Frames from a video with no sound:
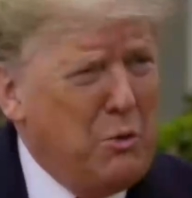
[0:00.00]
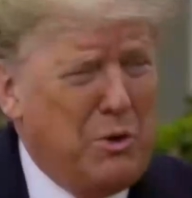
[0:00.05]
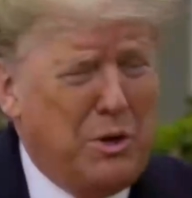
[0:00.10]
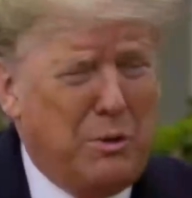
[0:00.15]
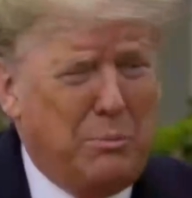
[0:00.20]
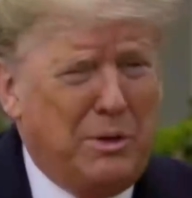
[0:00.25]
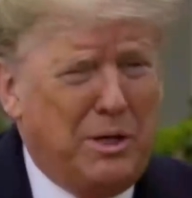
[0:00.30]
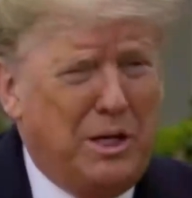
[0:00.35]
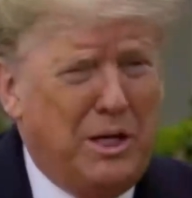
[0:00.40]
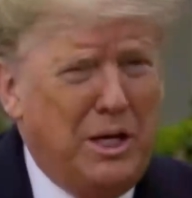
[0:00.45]
they don't
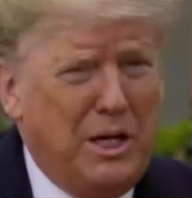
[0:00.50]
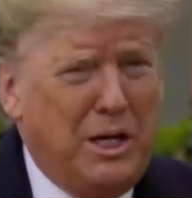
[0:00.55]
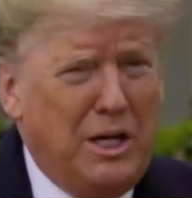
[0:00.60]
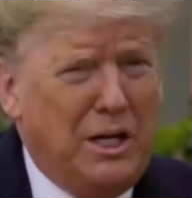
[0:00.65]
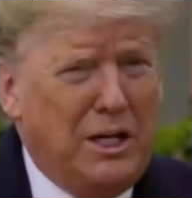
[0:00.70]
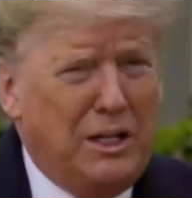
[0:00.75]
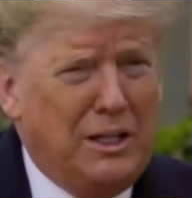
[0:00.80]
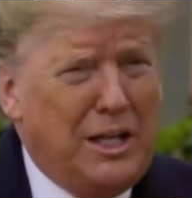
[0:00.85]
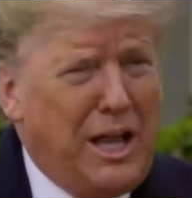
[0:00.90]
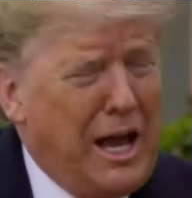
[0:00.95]
want to be
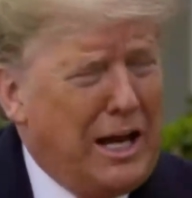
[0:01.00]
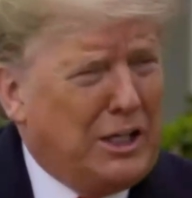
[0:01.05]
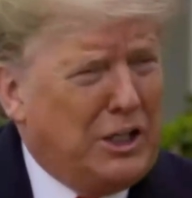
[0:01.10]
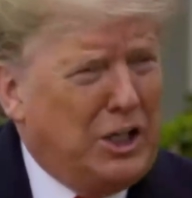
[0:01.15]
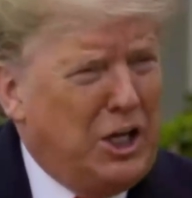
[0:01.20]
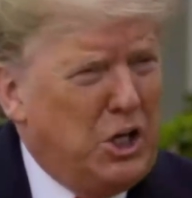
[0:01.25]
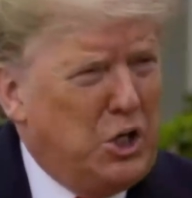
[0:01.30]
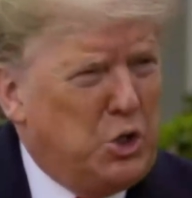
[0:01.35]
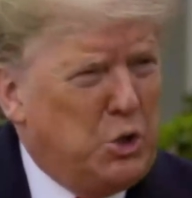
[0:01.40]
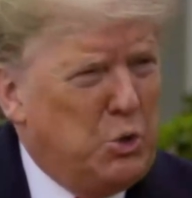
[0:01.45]

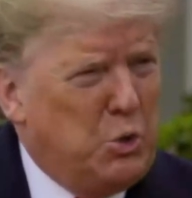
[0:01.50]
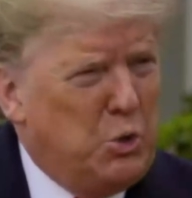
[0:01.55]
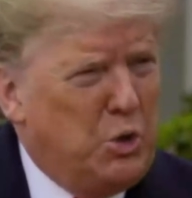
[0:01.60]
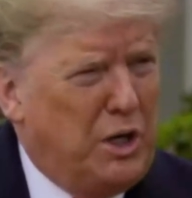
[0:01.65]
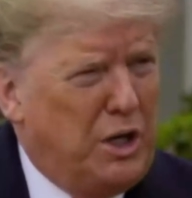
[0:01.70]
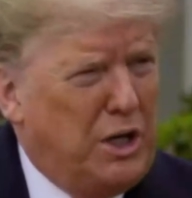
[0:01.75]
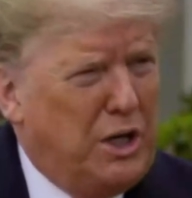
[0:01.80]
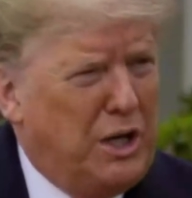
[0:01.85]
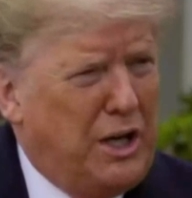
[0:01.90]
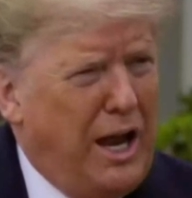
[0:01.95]
locked
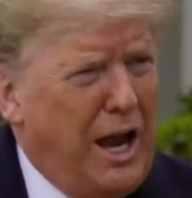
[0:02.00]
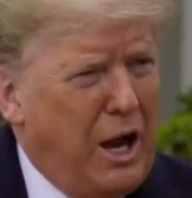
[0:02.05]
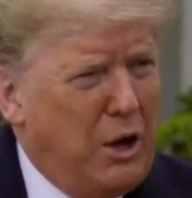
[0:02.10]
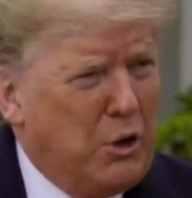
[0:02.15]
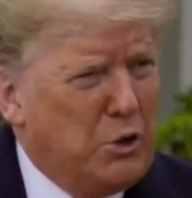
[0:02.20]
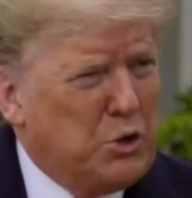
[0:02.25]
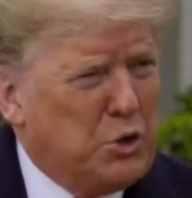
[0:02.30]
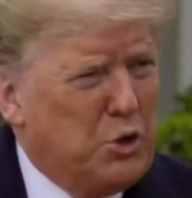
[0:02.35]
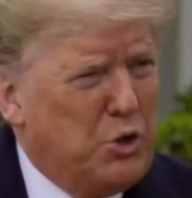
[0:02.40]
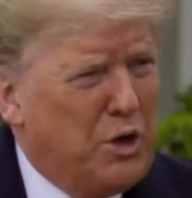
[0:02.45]
into a, a
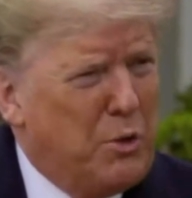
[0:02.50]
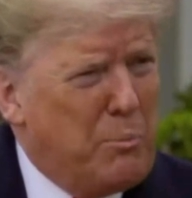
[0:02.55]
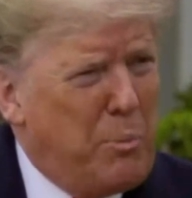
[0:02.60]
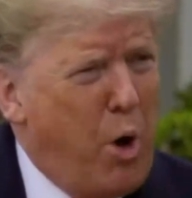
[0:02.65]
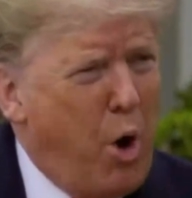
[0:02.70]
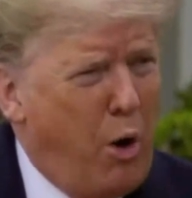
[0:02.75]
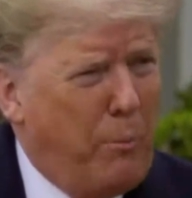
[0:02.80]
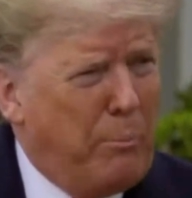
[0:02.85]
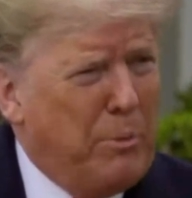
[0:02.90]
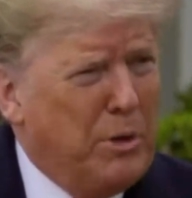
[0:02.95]
house or an
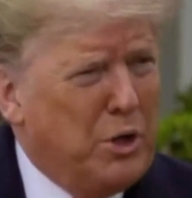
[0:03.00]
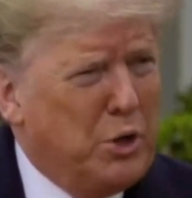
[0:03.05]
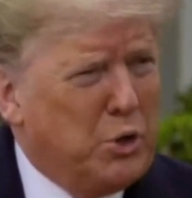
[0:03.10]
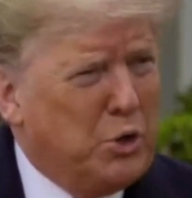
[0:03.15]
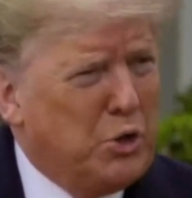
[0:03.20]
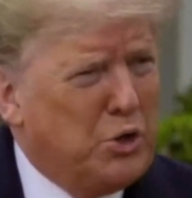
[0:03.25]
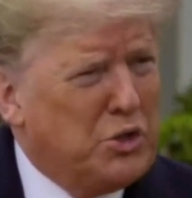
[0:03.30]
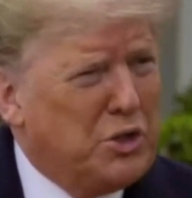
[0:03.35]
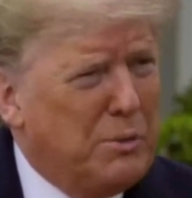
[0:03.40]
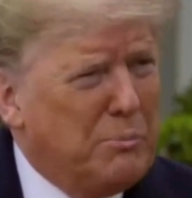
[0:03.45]

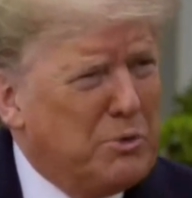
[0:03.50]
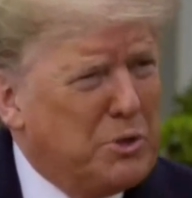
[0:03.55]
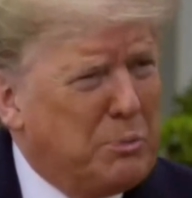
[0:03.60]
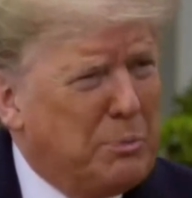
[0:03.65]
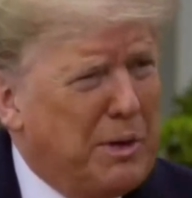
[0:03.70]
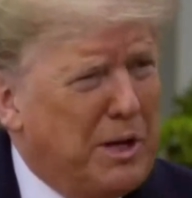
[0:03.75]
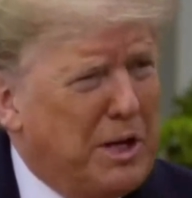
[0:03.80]
apartment or some